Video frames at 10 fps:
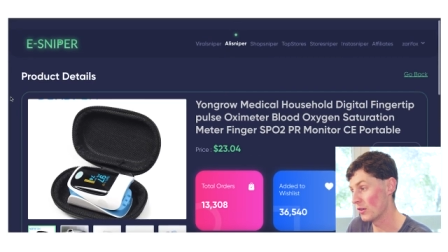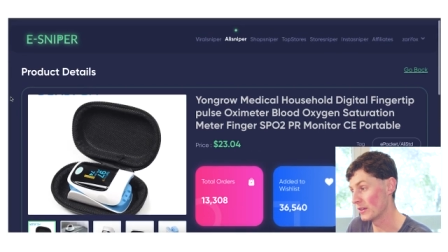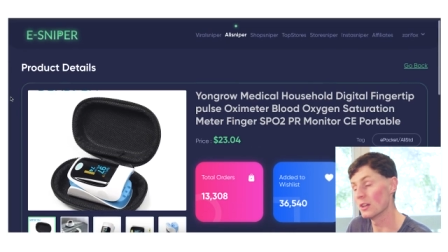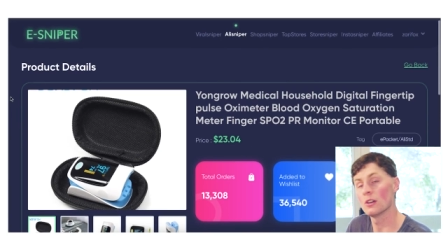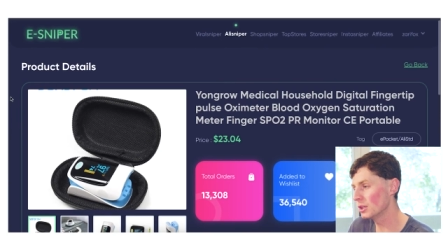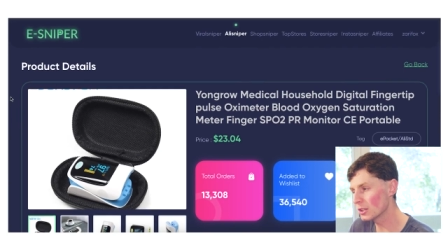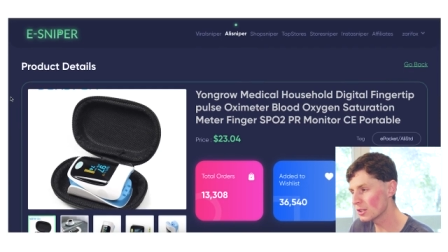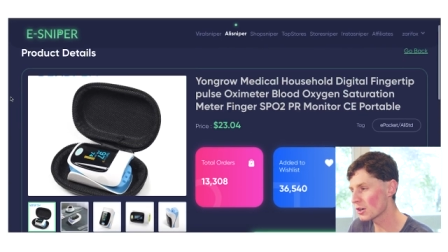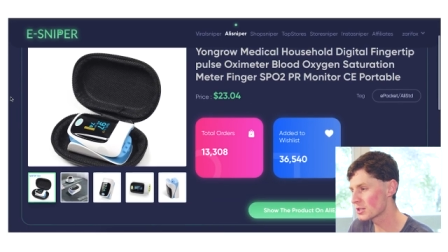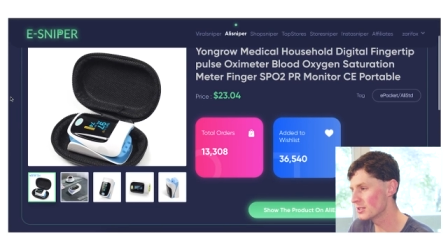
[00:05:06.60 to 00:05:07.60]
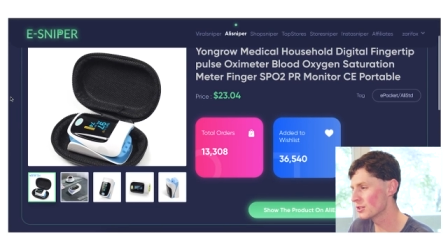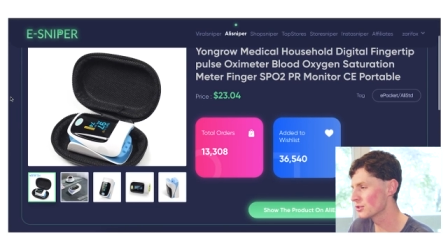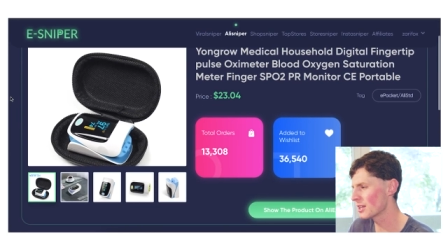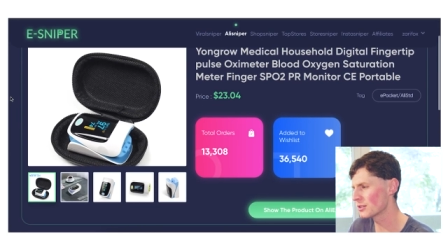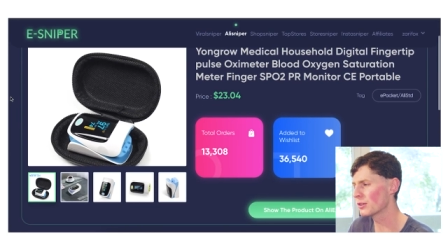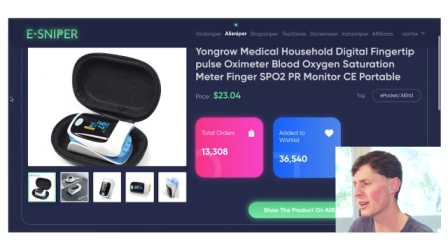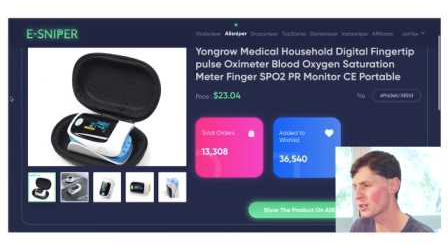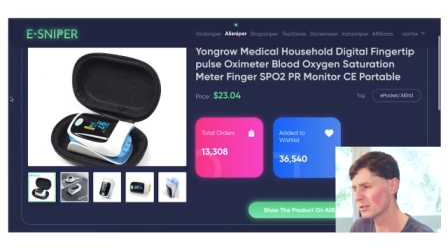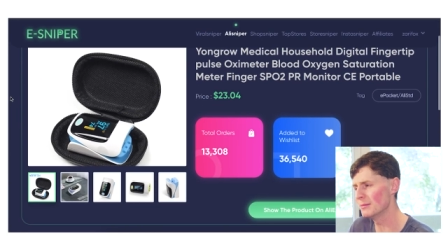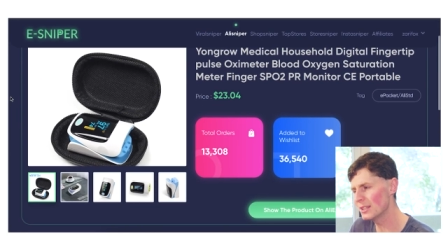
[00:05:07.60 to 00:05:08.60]
on the blood oxygen
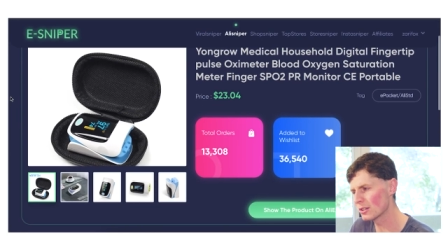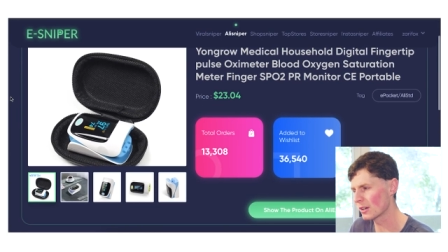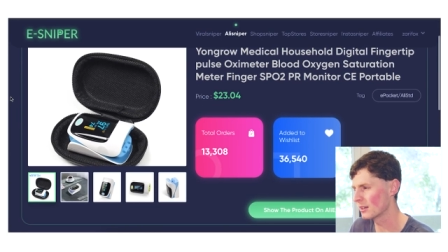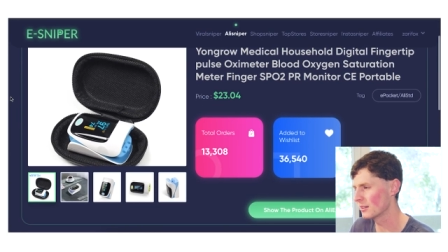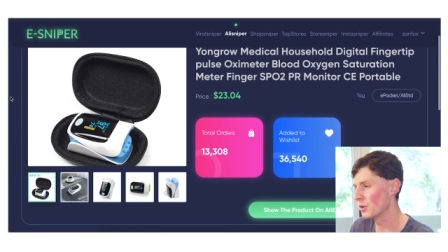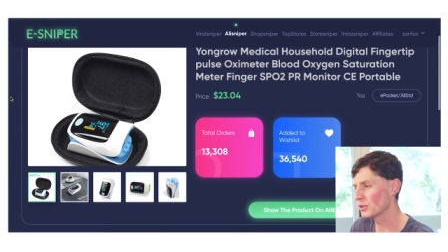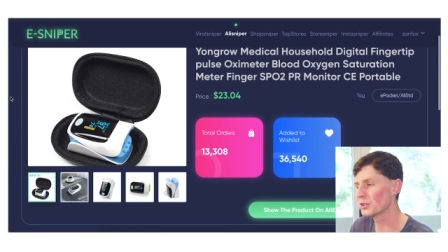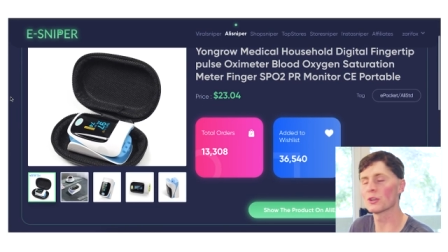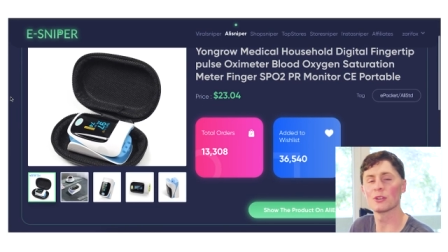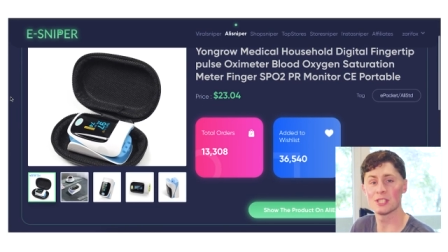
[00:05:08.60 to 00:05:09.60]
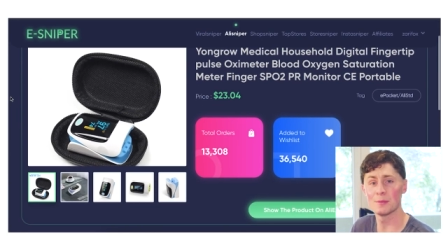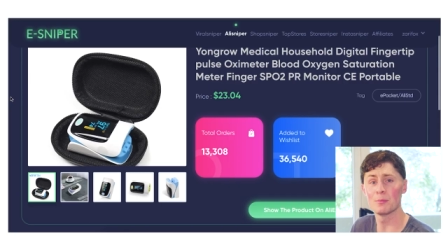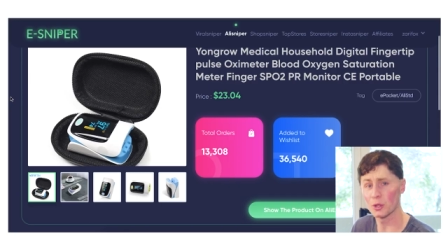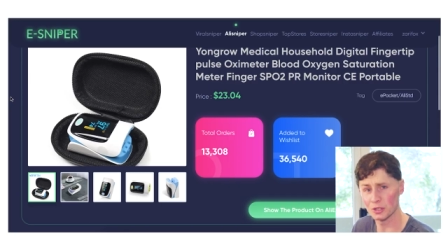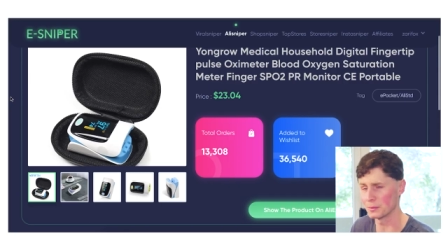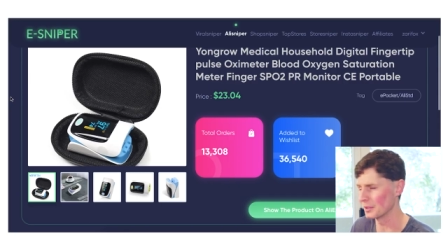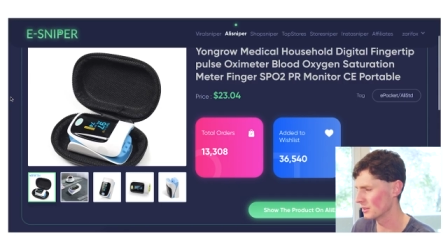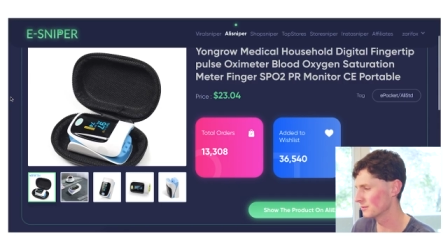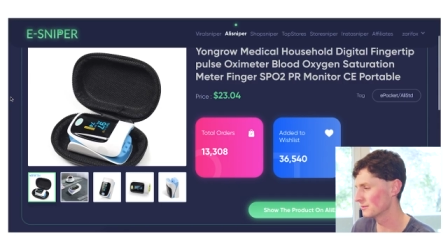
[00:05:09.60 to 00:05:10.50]
saturation meter monitor portable.